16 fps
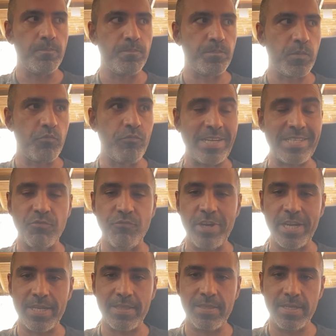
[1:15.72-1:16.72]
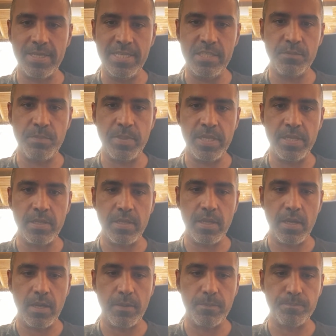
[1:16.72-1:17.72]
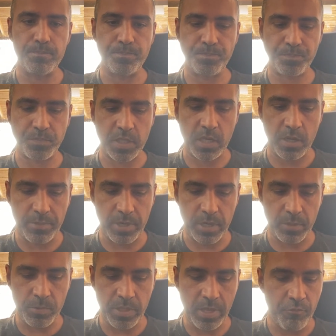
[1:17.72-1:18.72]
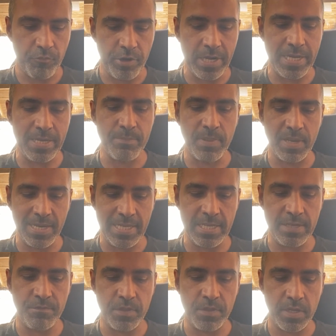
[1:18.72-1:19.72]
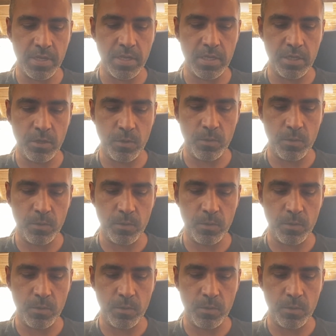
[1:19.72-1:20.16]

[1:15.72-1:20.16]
rhetoric that he's been coming up with, I really believe that,